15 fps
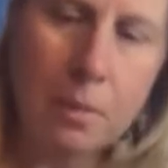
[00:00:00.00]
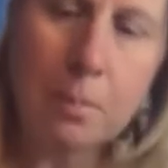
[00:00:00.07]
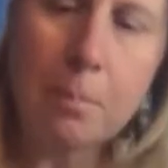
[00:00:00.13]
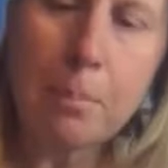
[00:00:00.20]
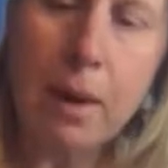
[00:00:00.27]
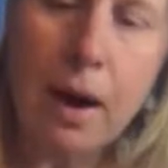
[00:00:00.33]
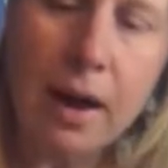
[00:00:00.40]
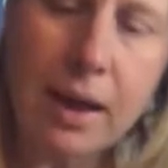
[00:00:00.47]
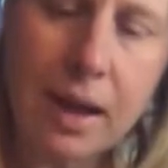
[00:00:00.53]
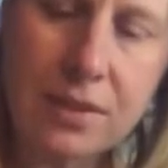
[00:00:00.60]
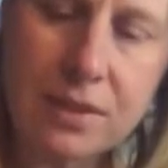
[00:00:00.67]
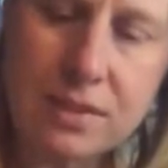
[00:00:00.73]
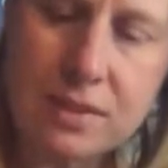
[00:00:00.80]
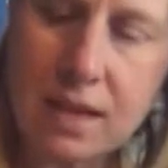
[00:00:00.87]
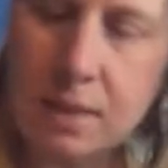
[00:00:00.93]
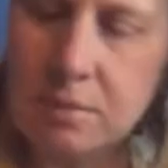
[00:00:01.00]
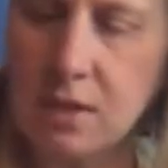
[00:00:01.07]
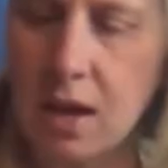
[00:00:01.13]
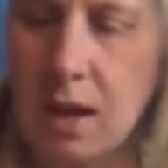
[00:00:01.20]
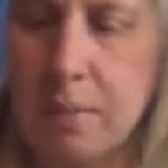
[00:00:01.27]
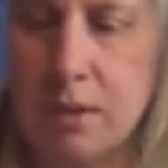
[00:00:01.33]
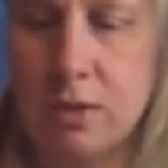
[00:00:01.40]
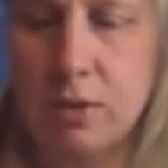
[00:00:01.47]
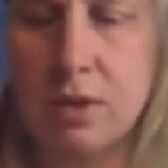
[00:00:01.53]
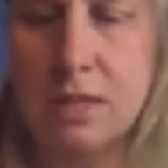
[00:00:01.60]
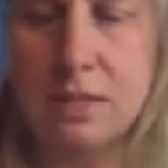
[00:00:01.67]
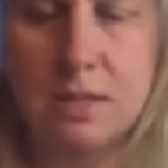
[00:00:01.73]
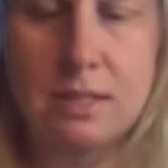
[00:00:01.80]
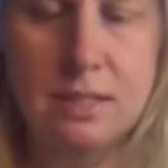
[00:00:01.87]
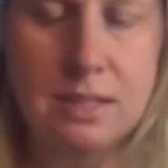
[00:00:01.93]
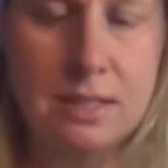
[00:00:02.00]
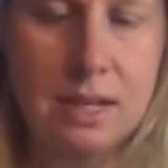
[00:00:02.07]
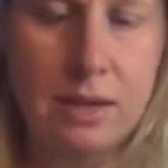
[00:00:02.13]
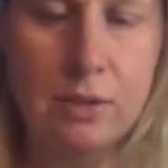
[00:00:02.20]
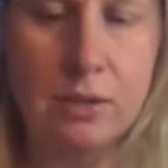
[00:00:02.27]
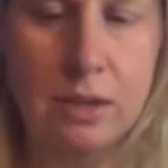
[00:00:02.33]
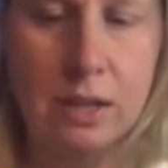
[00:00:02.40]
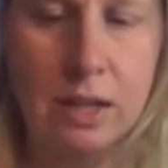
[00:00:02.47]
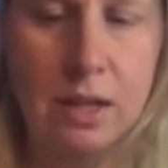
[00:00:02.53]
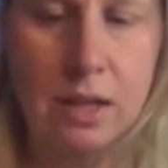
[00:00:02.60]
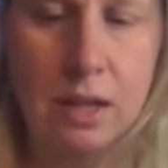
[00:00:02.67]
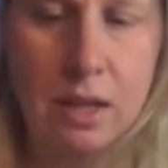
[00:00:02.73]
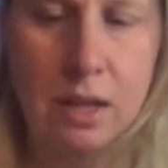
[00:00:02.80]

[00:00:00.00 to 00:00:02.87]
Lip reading: But at the same time, I don't necessarily,